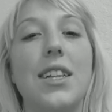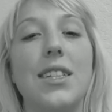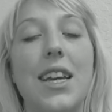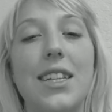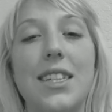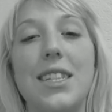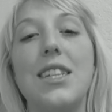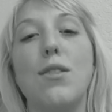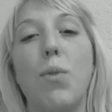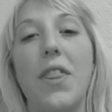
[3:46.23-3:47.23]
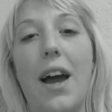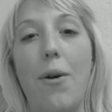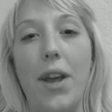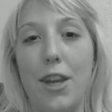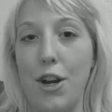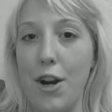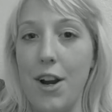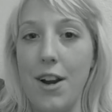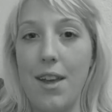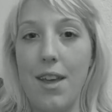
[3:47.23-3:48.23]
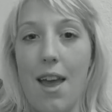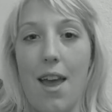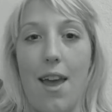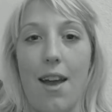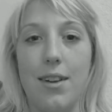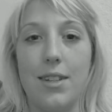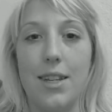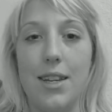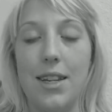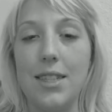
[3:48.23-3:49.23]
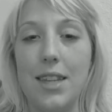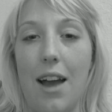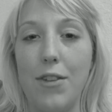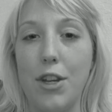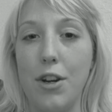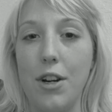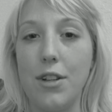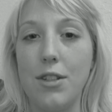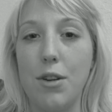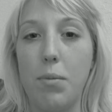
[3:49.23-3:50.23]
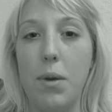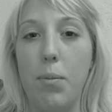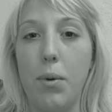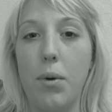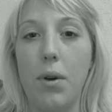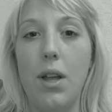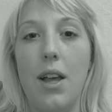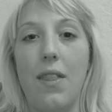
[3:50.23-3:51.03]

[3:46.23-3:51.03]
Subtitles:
a disease without a cure, and it needs to have a cure, so people